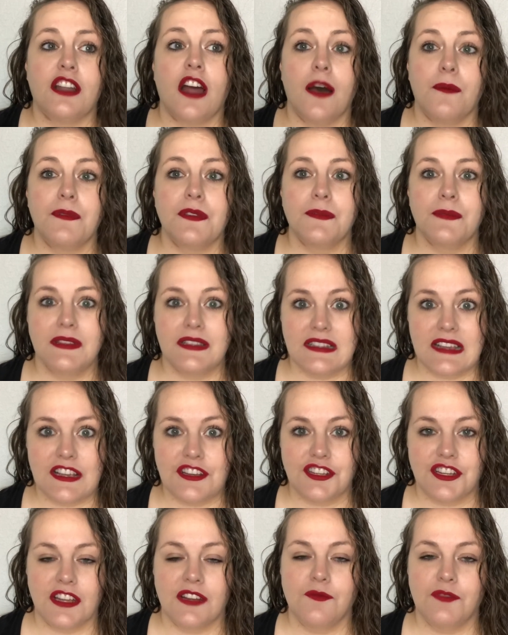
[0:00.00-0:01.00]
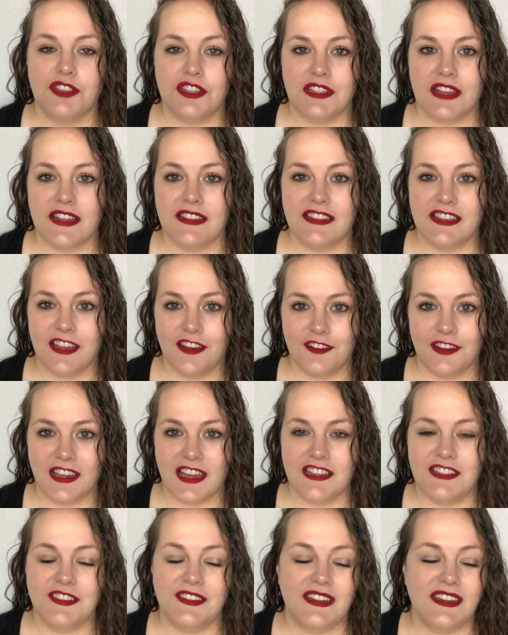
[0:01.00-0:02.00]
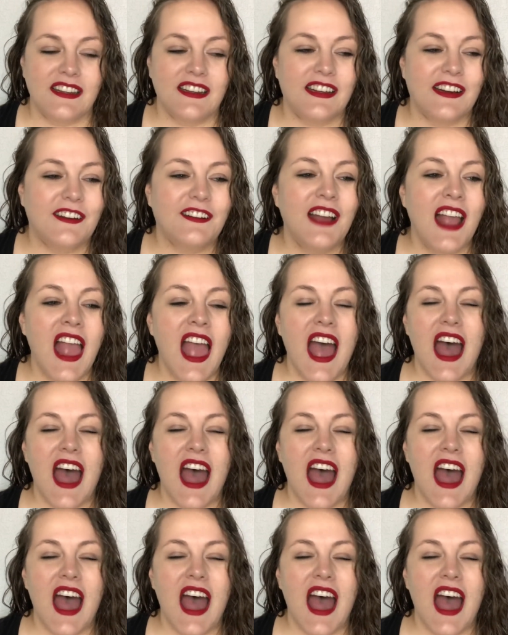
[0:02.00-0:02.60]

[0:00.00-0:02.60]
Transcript: optimization, which is SEO in case you didn't know,